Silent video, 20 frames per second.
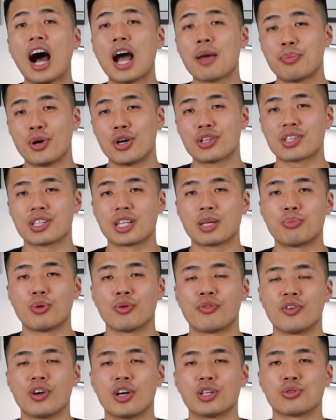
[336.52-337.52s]
I personally
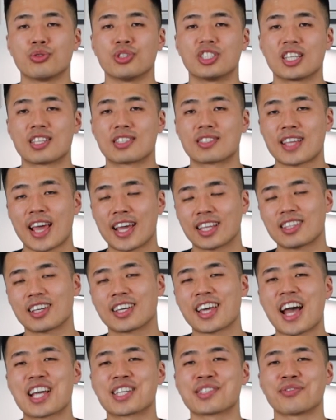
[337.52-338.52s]
prefer to just take the
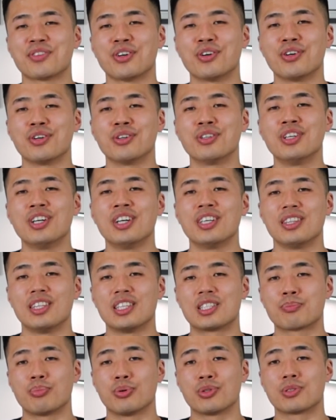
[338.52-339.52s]
cash flow.
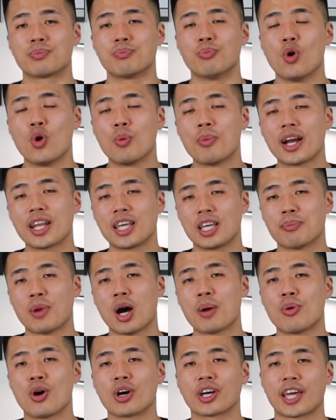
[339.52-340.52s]
This puts more money in
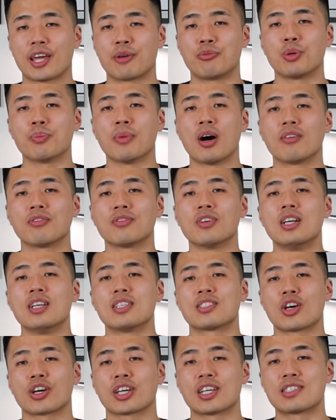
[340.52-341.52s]
my pocket every month
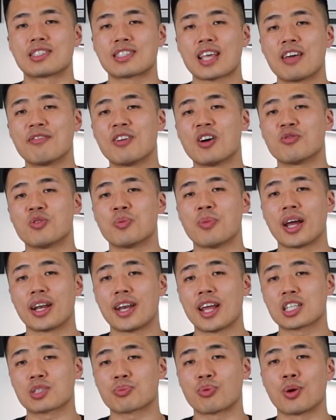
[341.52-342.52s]
so I can save up for my
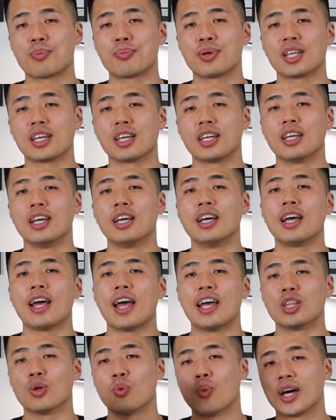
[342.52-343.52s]
next property
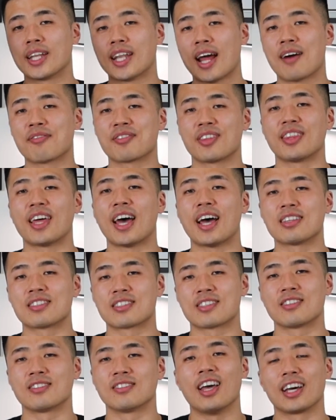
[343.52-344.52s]
and the one after
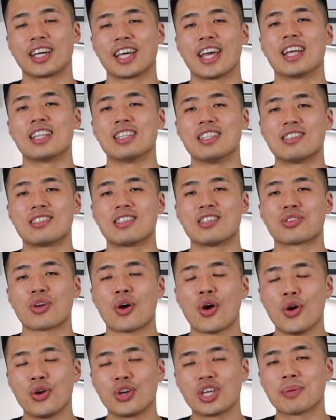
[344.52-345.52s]
that. Again, this is
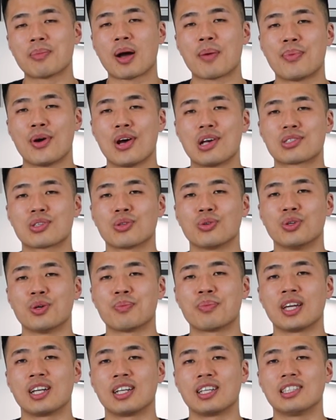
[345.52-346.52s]
only my personal
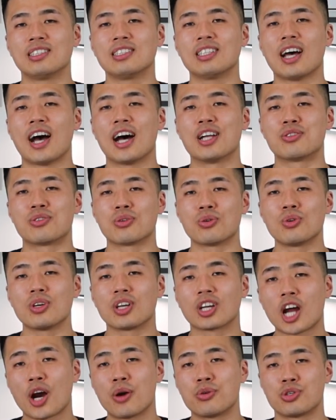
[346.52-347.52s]
opinion. I do
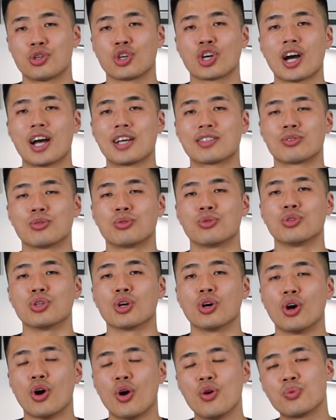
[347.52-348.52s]
encourage you guys to do
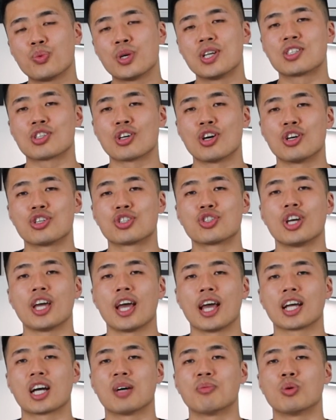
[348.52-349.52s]
your own research
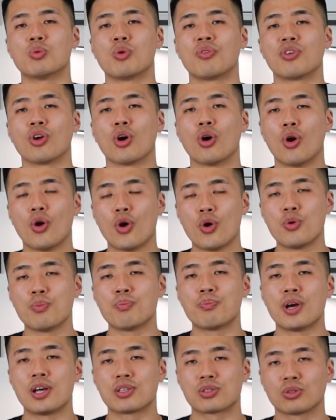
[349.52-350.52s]
and come up with your
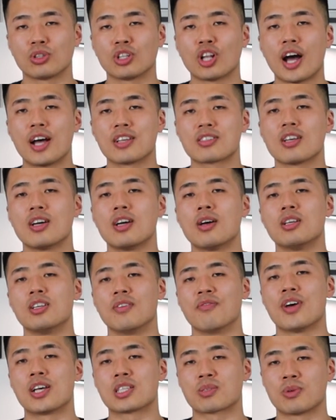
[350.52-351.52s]
own personalized
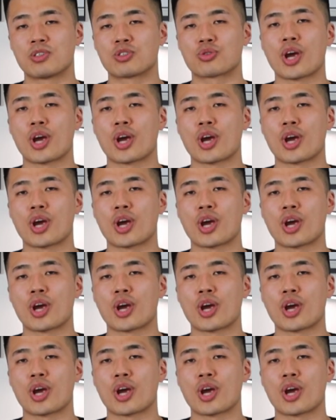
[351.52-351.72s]
investment